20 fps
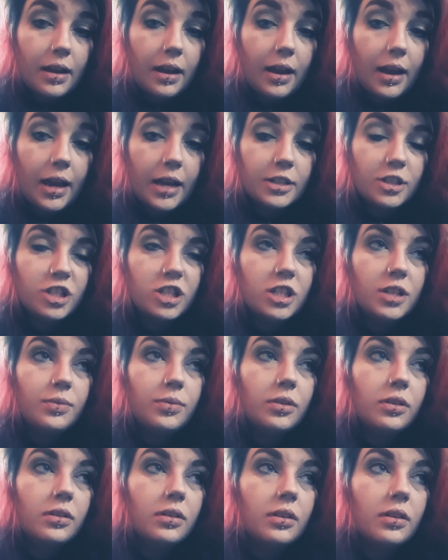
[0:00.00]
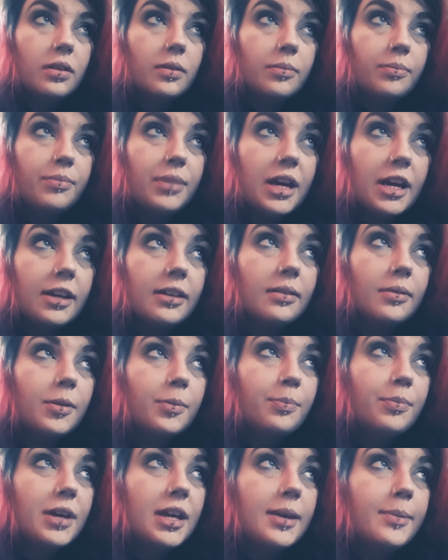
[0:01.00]
And she would pick
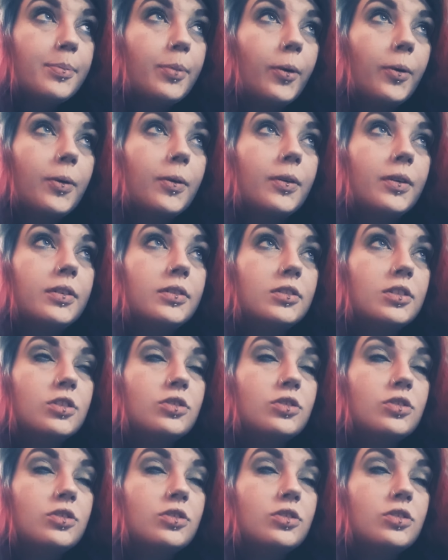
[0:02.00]
people to